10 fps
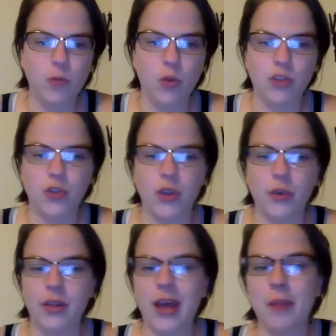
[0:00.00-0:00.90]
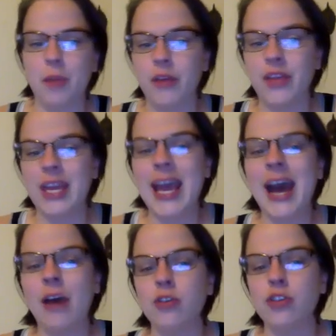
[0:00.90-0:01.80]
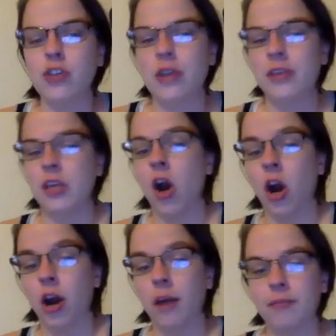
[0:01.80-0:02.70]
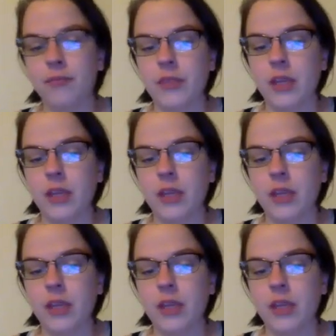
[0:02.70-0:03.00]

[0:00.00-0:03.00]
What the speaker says: once you get rid of that part, the couch and the arm,